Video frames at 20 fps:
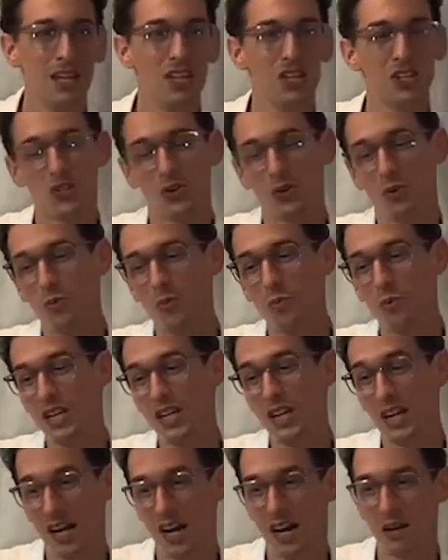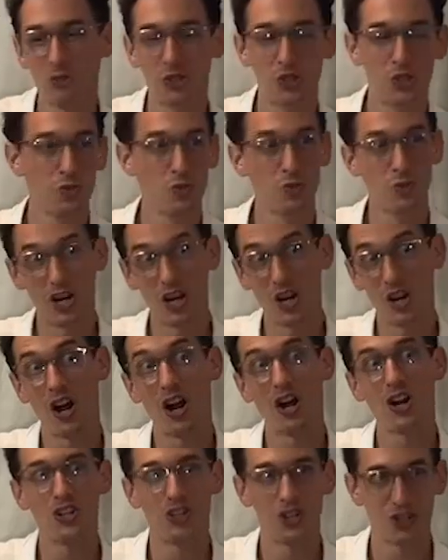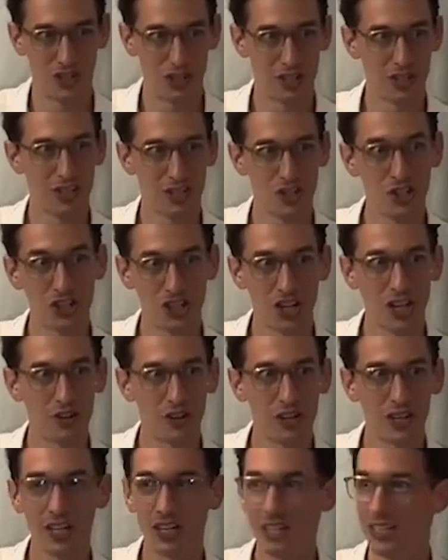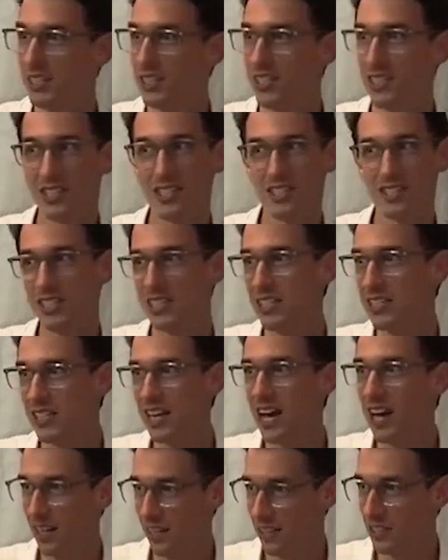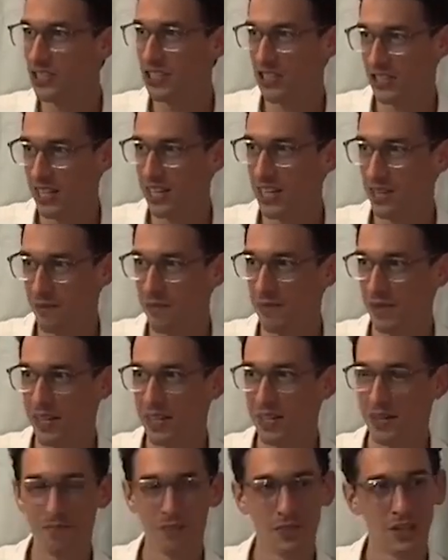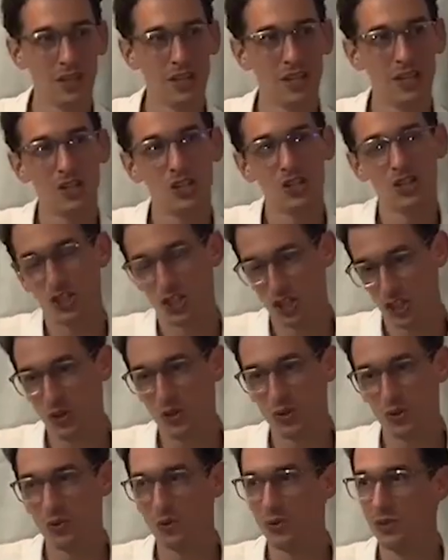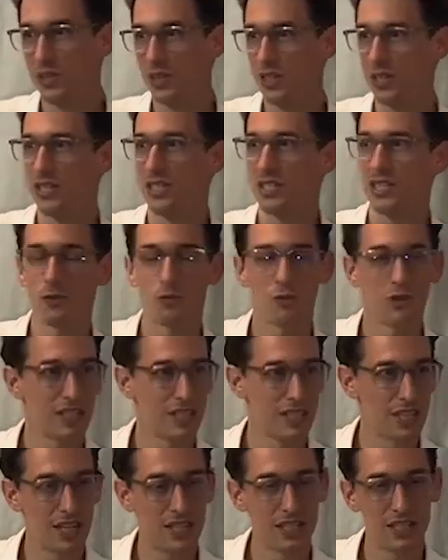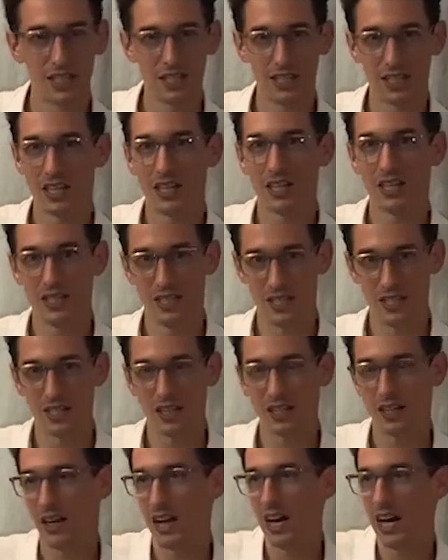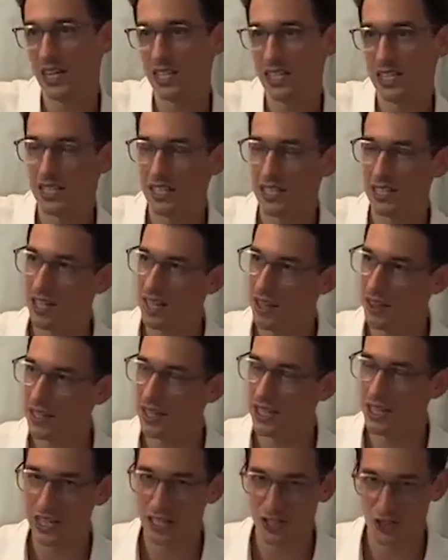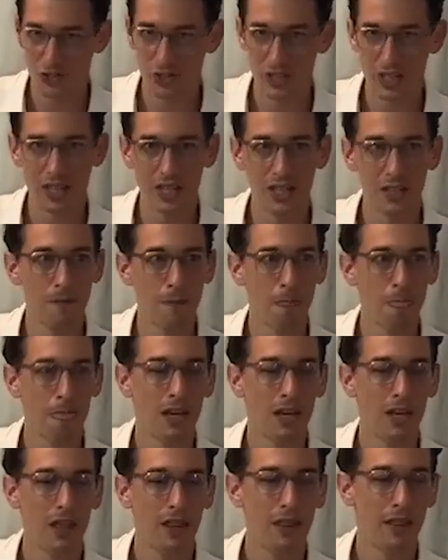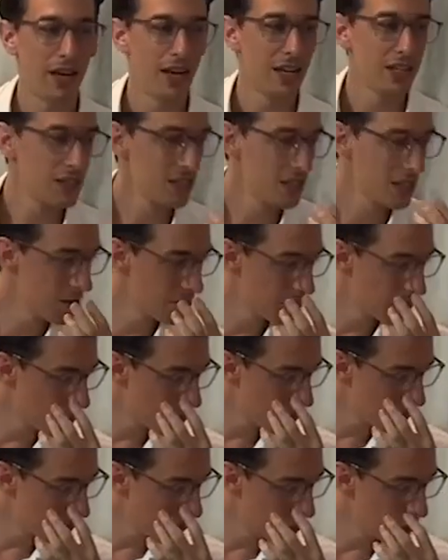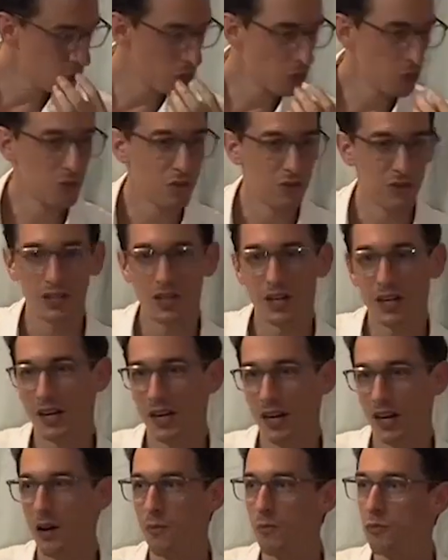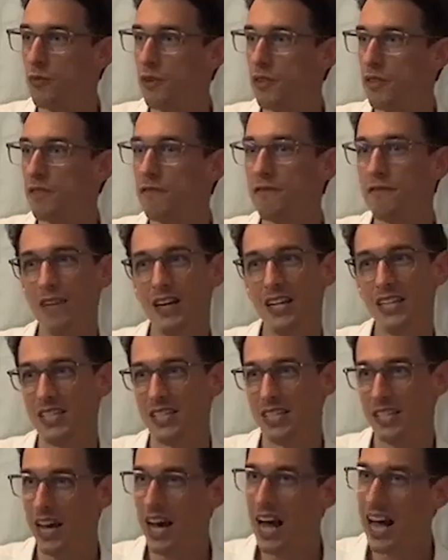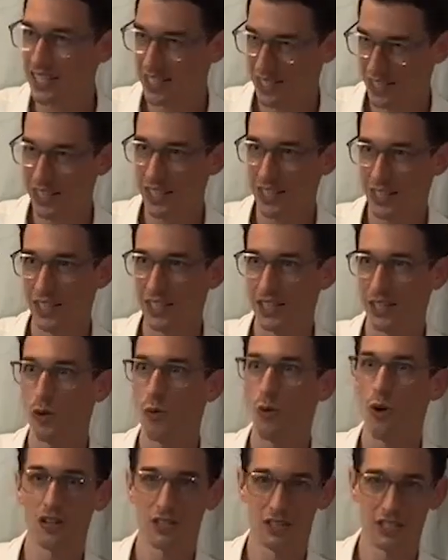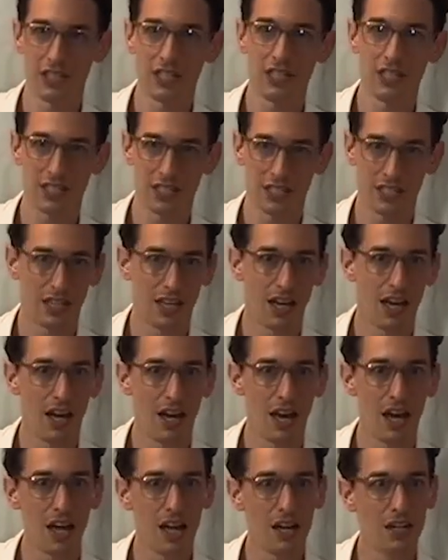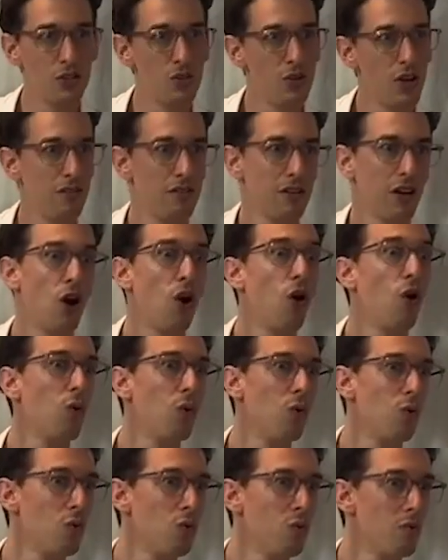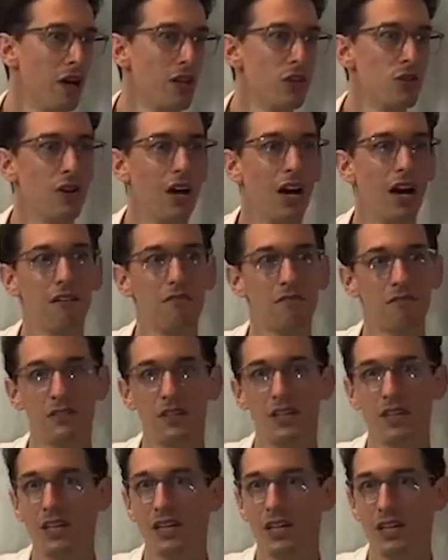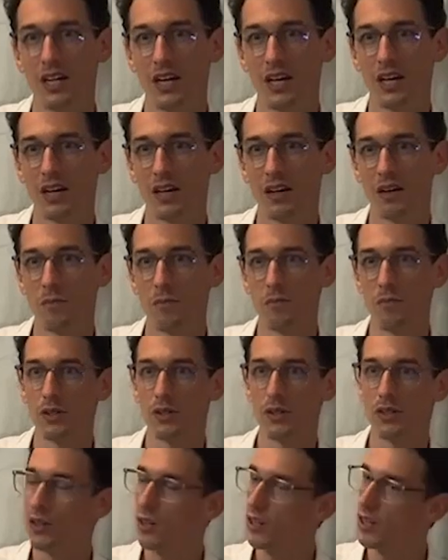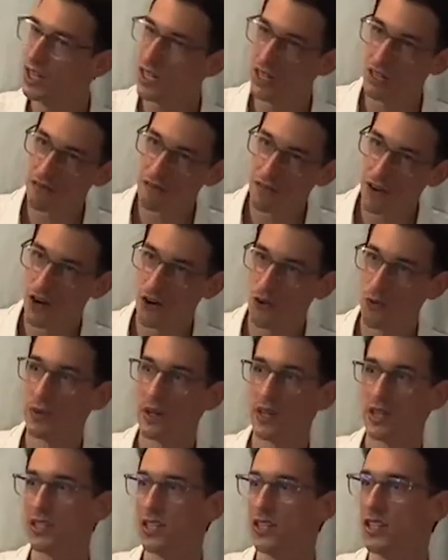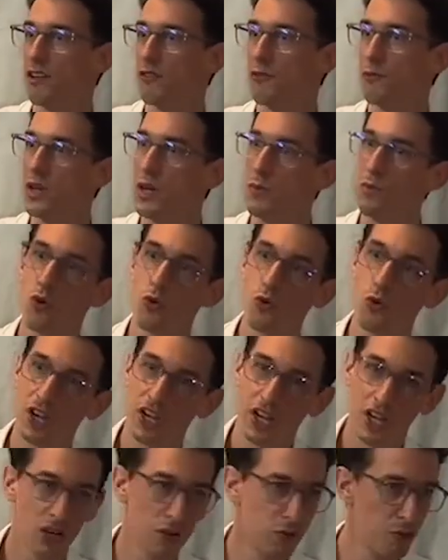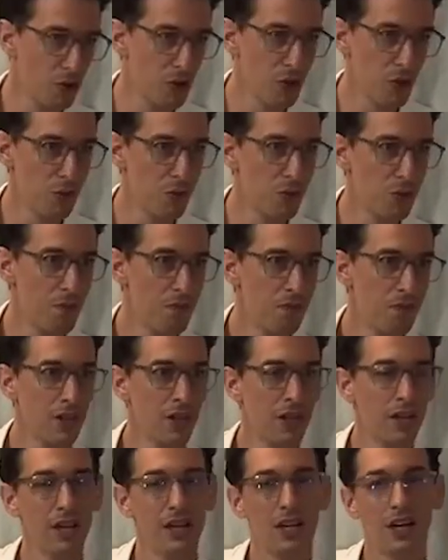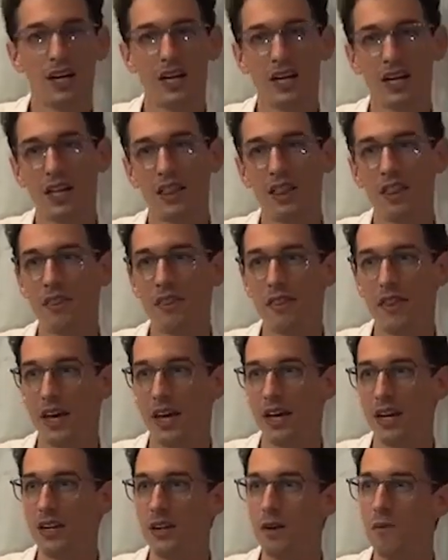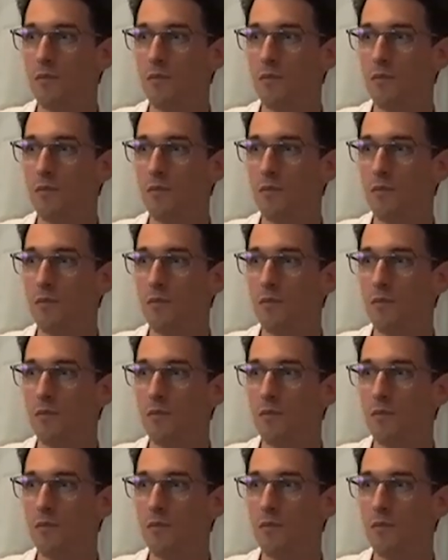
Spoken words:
So when it comes to a larger sharing, this is exactly the same. So someone said in the class, I think yesterday, that even if you come with fantastic qualities and you have a home and you have clean environment and you have people who care for you, then